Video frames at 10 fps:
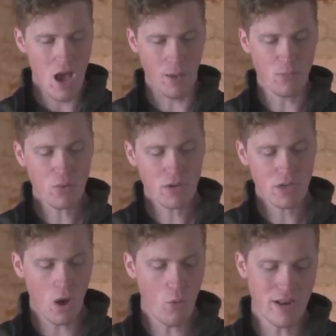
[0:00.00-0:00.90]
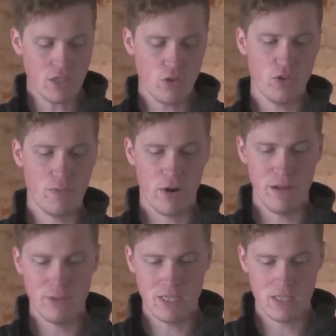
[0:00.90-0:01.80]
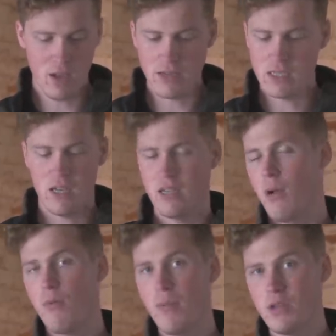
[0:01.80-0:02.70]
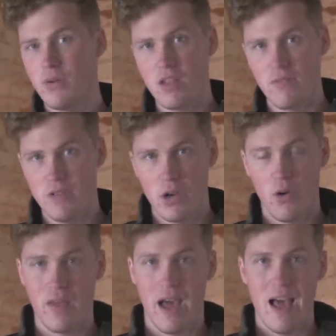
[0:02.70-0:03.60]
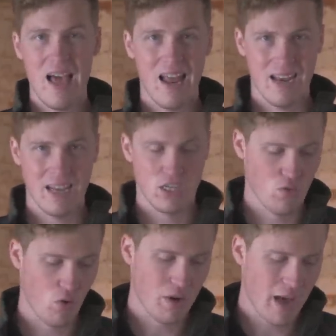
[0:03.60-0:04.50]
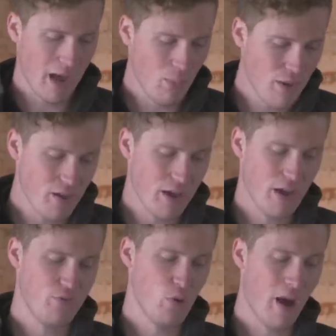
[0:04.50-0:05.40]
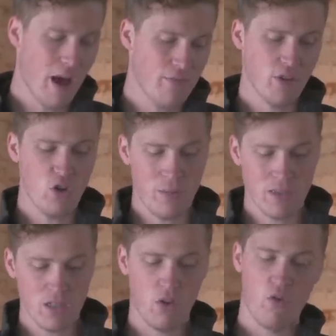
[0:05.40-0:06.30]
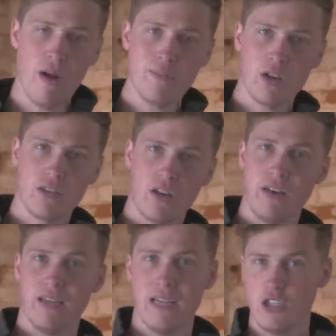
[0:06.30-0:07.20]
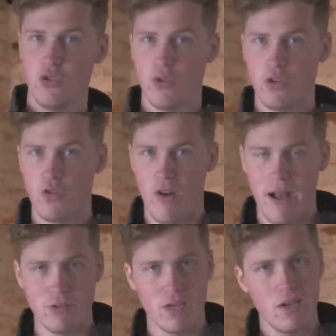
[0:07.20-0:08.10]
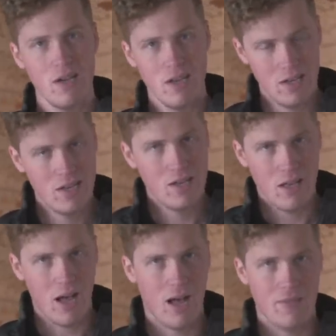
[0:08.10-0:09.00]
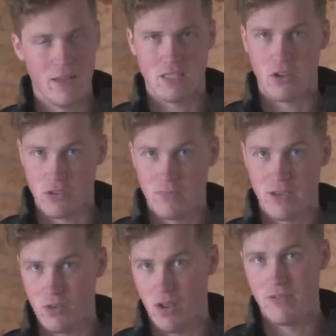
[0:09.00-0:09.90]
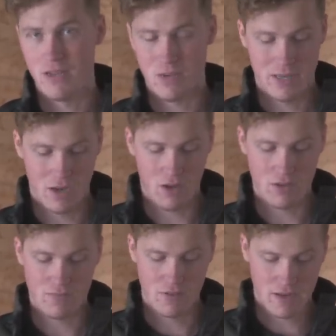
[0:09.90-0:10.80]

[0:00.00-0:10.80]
I'm not going to go into the prohibited sites, and I'll probably do another video on that later on. However, if you have a European site or a Ramsar site next to you on your ground, that's going to make your life a little bit harder for